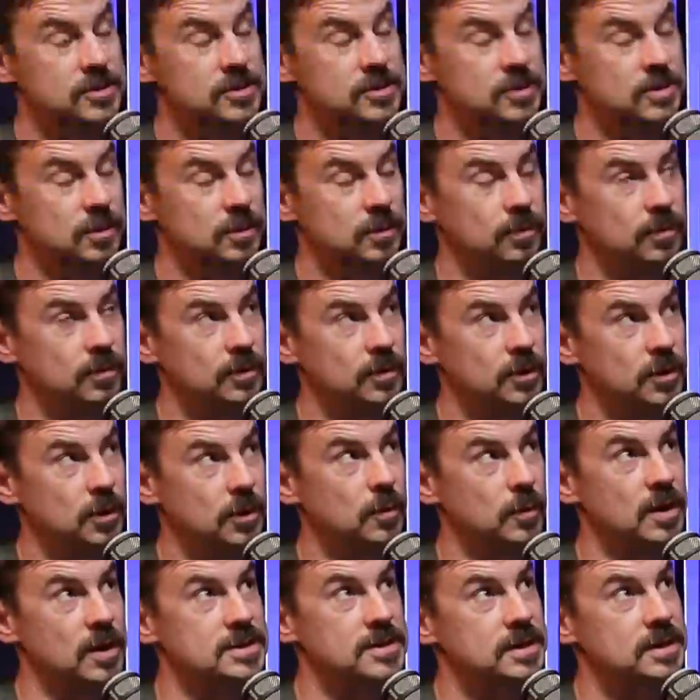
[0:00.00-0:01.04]
So your
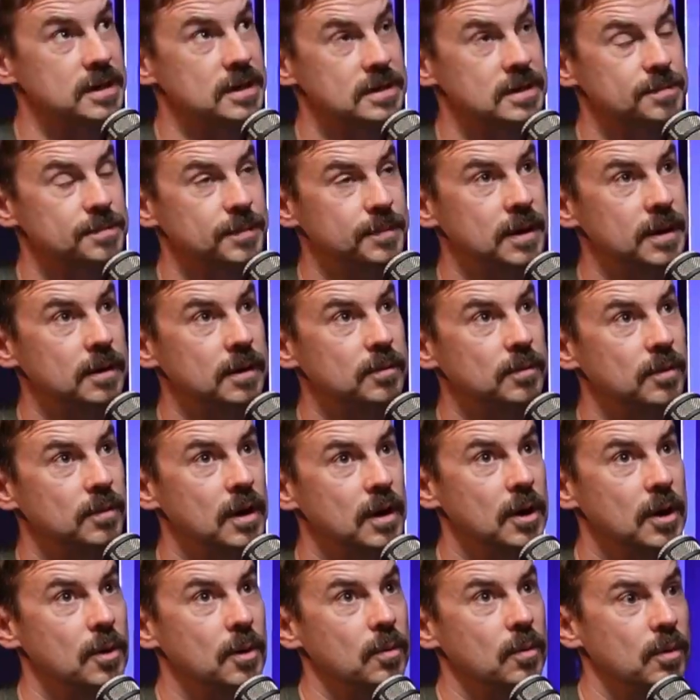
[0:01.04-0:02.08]
question is, Pete,
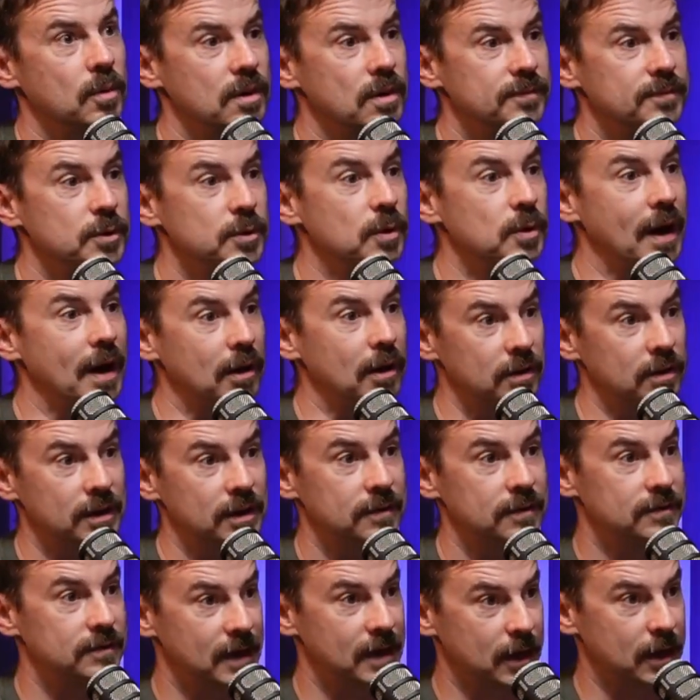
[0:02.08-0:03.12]
what if you
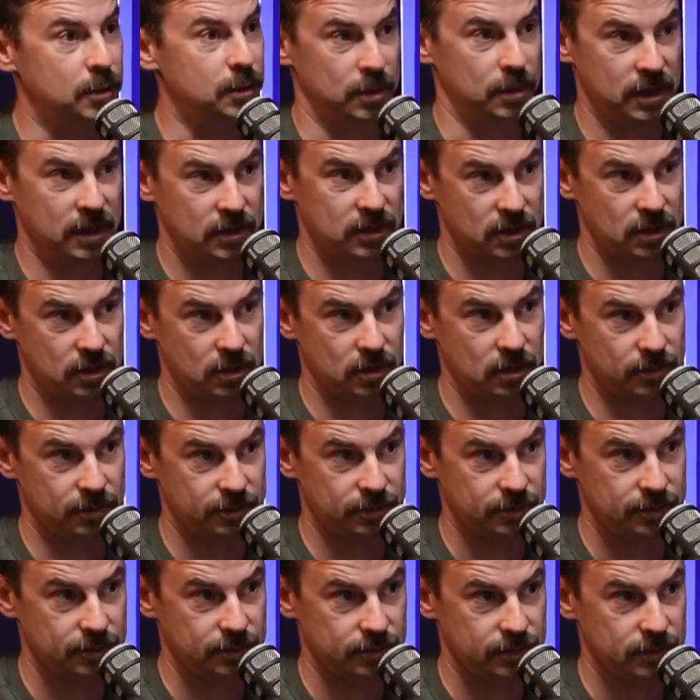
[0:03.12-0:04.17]
outlive the equity in the home?
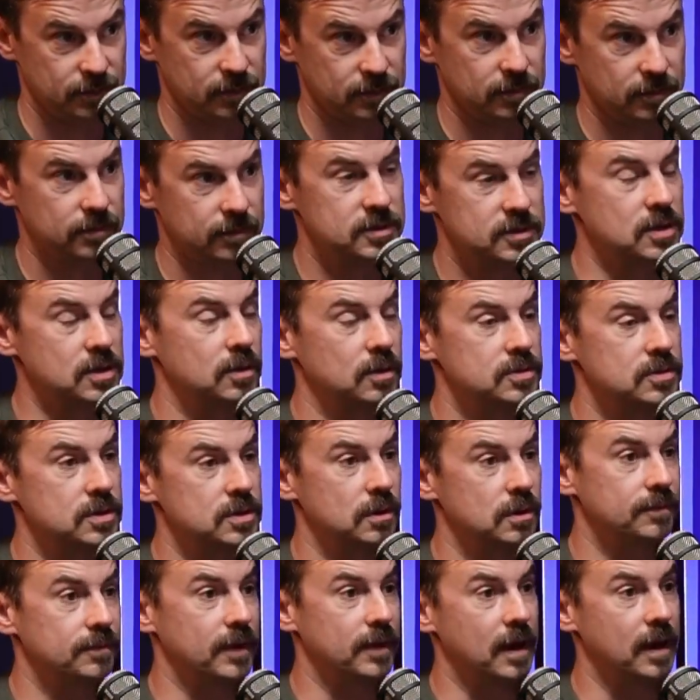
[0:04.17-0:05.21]
So
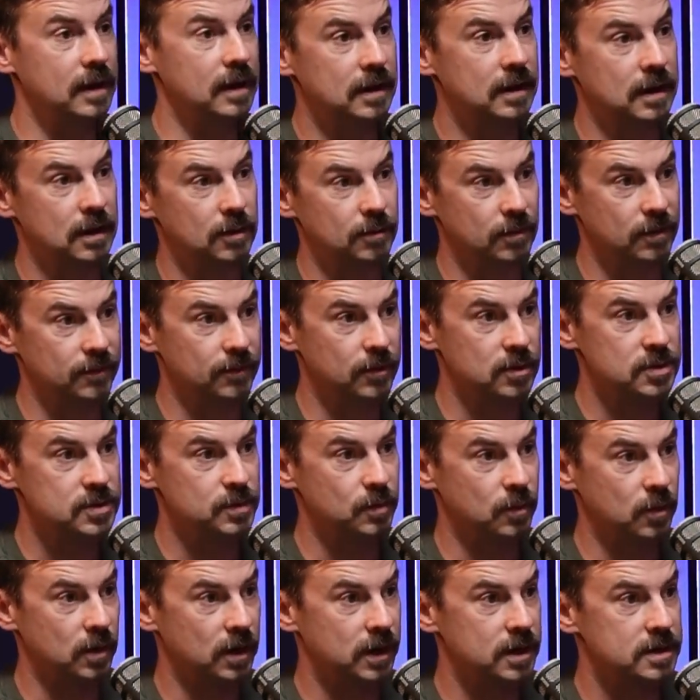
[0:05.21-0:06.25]
if I get a reverse
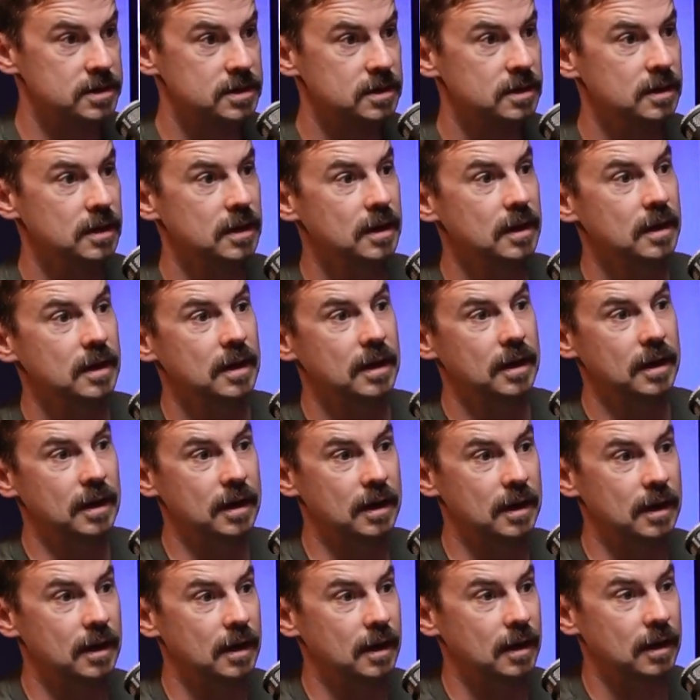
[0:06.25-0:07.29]
mortgage
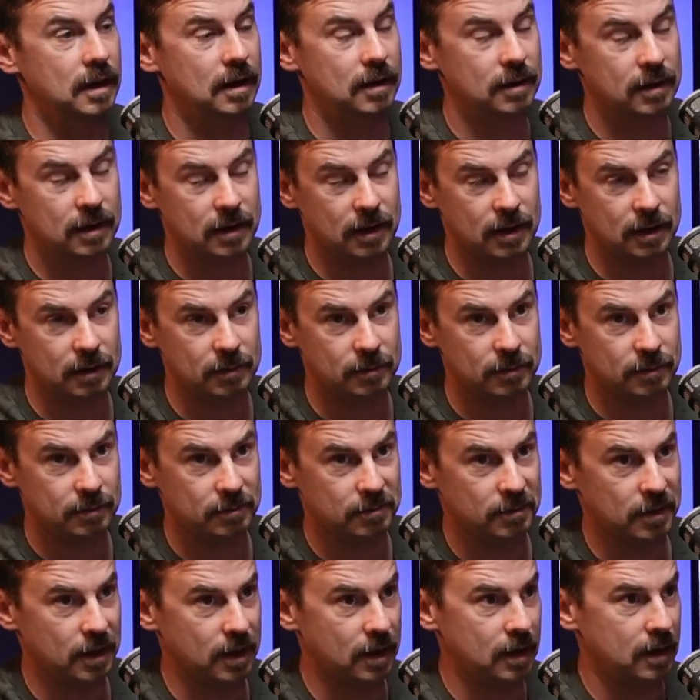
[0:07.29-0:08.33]
and
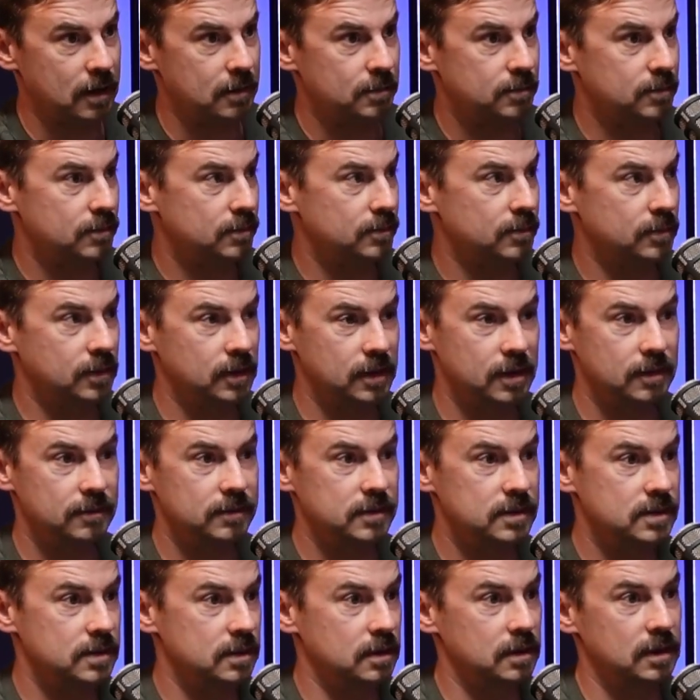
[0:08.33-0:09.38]
I live
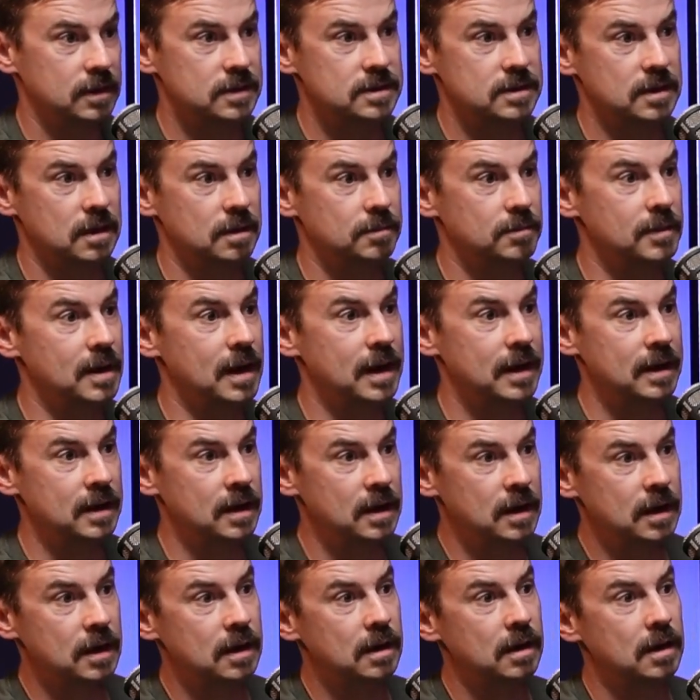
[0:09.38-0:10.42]
until, let's say, I'm
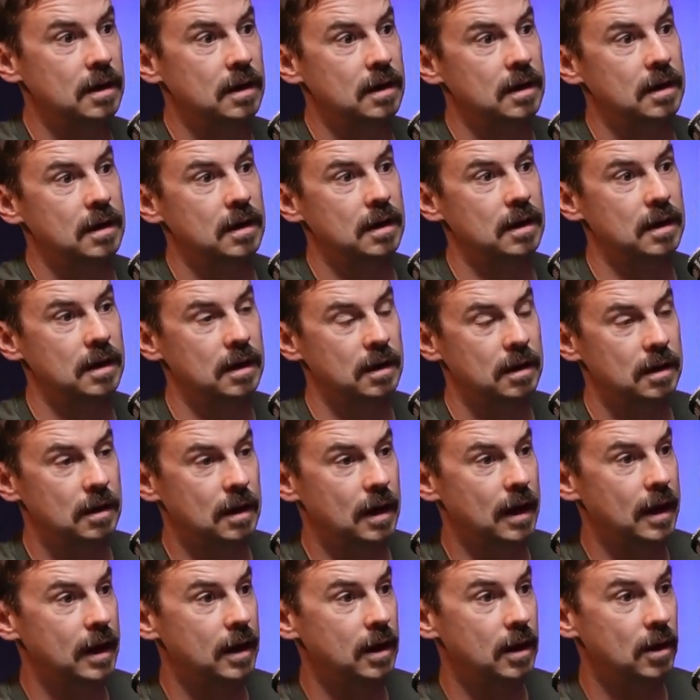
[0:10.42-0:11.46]
90 and
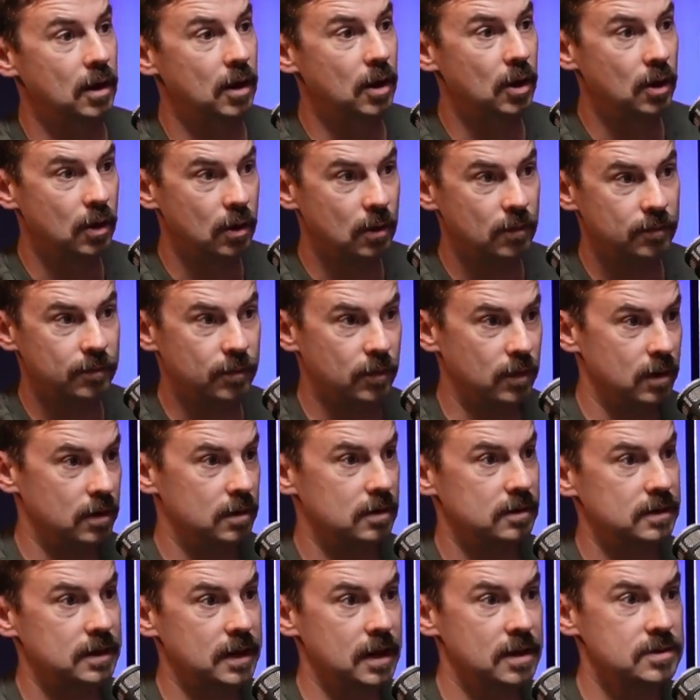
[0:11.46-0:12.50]
I owe
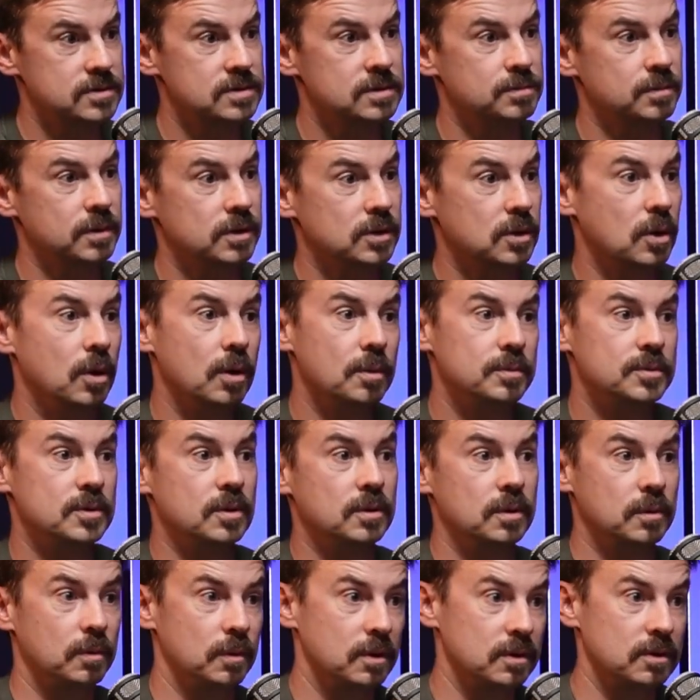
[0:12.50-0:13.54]
$400,000, but the home's
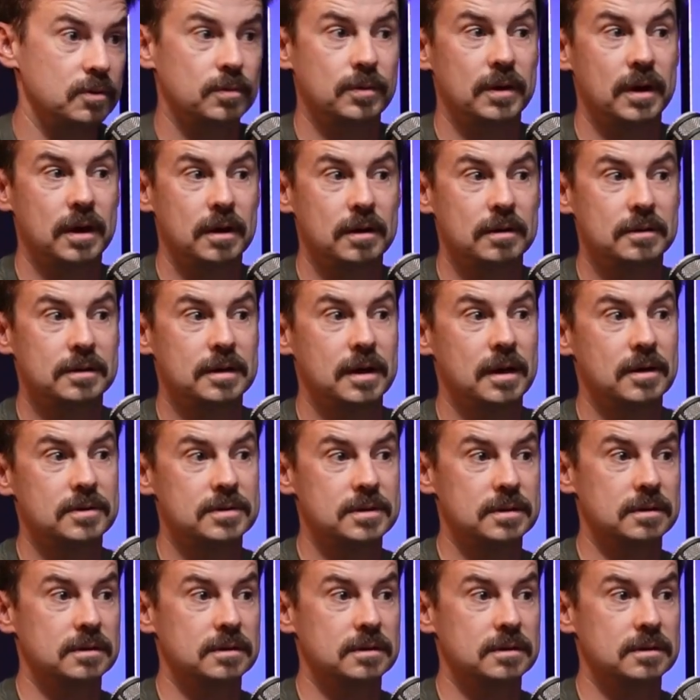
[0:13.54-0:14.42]
only worth $300,000.